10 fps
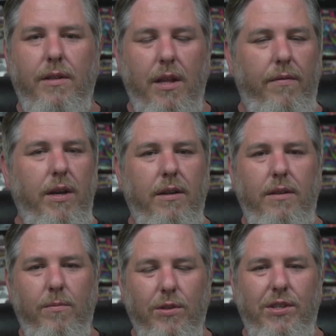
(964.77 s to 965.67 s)
Love you.
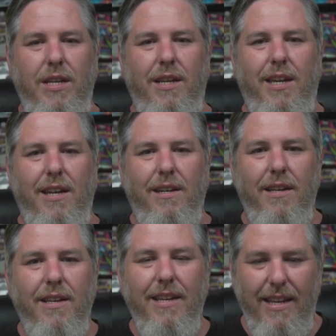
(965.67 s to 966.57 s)
We'll see you again
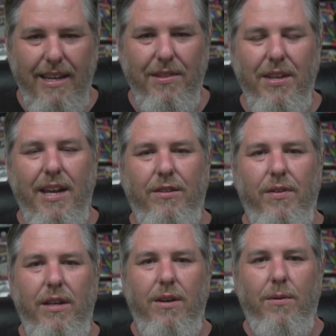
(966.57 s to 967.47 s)
in the next
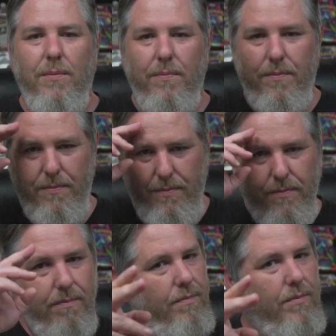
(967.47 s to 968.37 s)
video. See
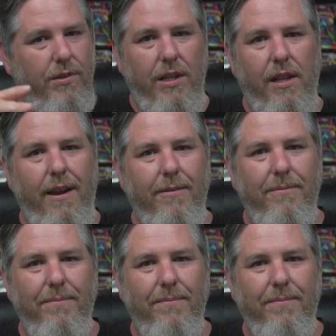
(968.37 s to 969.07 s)
you later.